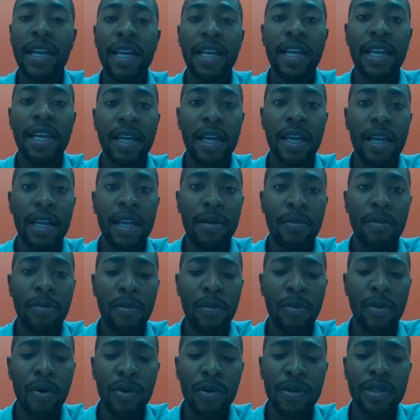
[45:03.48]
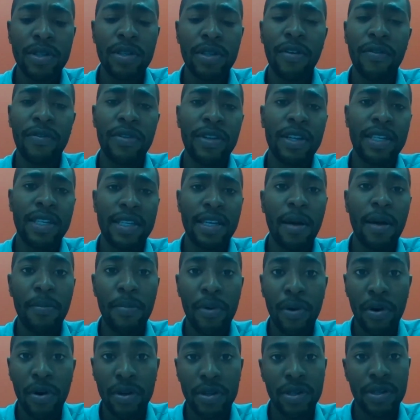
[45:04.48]
and many and most of the
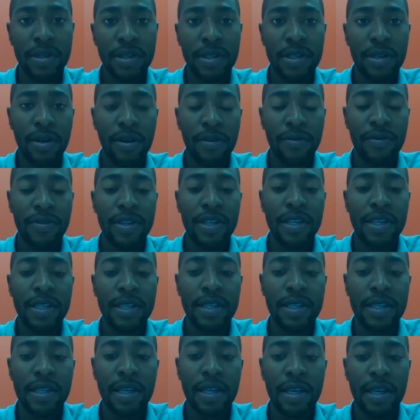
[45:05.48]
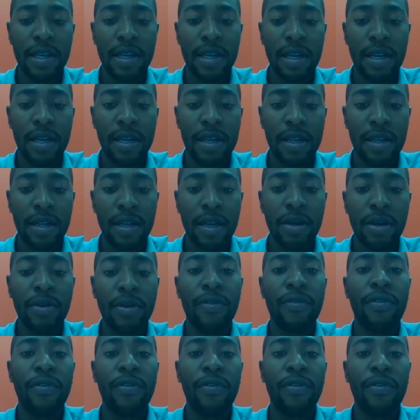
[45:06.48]
subproducts of this uh,